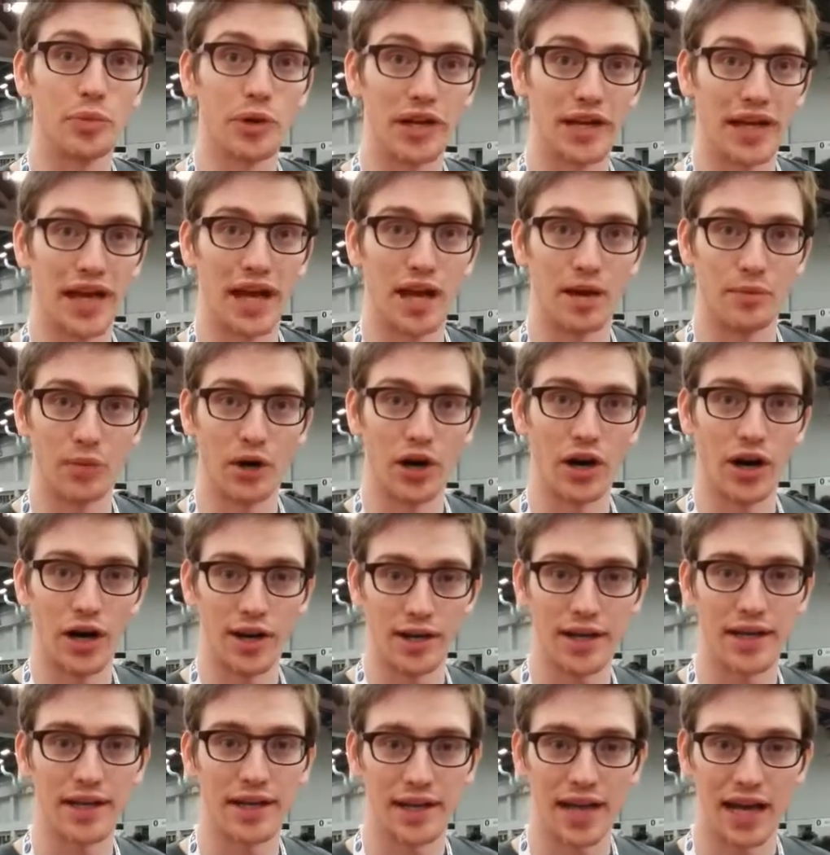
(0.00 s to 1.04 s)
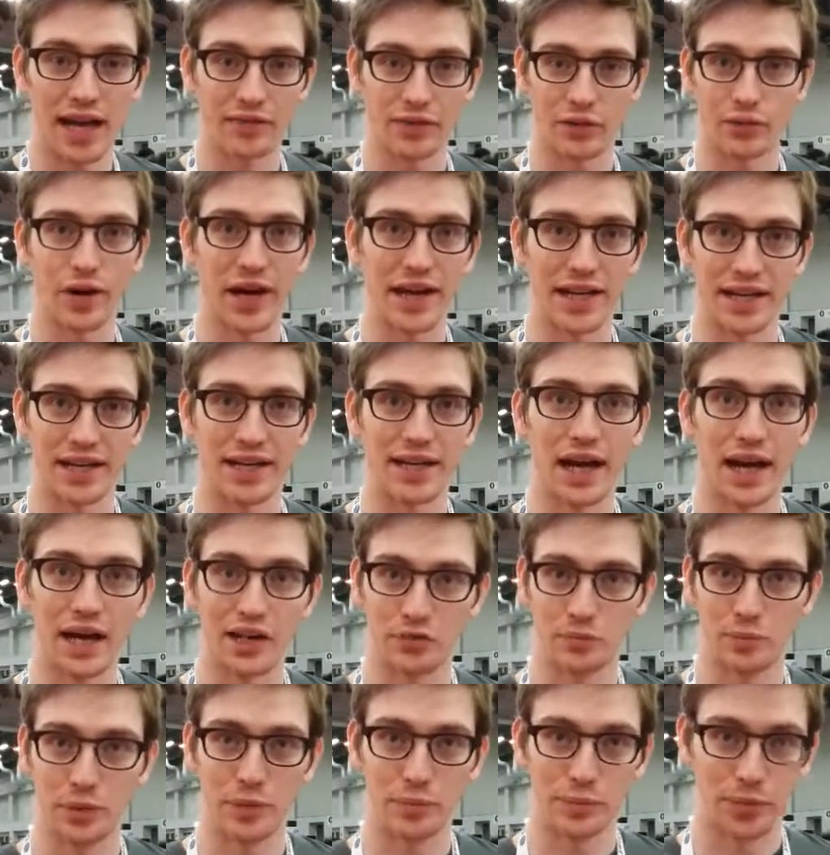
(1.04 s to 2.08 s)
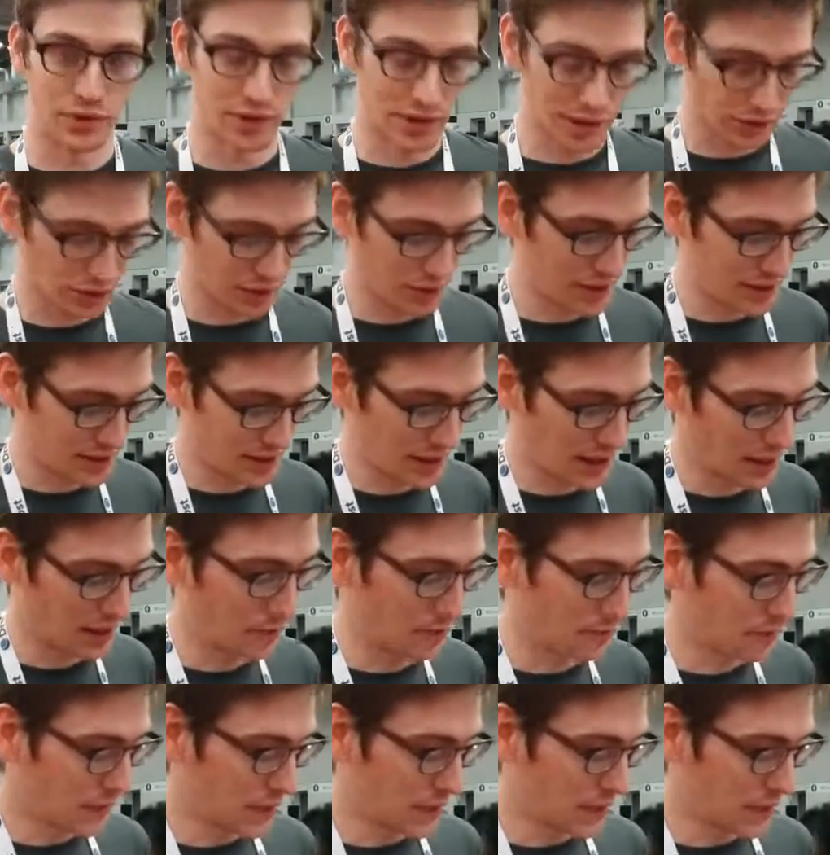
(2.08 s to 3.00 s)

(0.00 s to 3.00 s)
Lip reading: put a camera on it and have it recognize people and greet them.